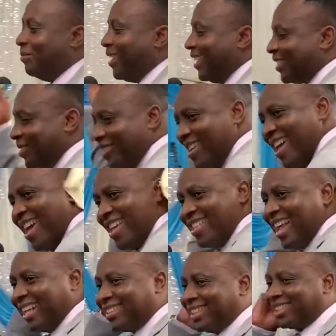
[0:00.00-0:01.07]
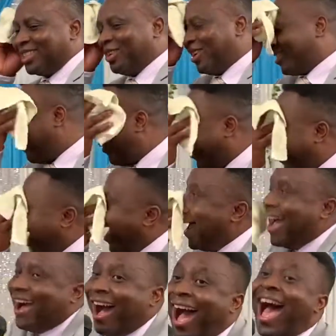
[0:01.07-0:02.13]
bless you. That is not fair.
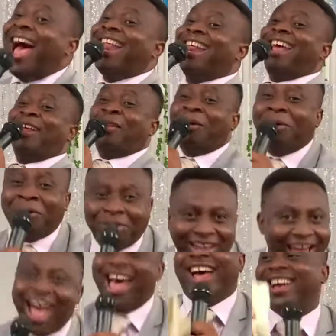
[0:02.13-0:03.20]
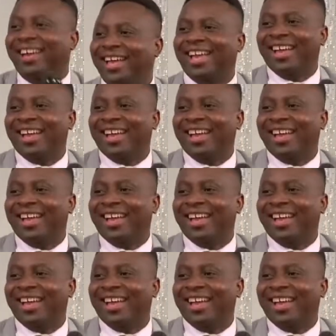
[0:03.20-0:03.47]
Hallelujah!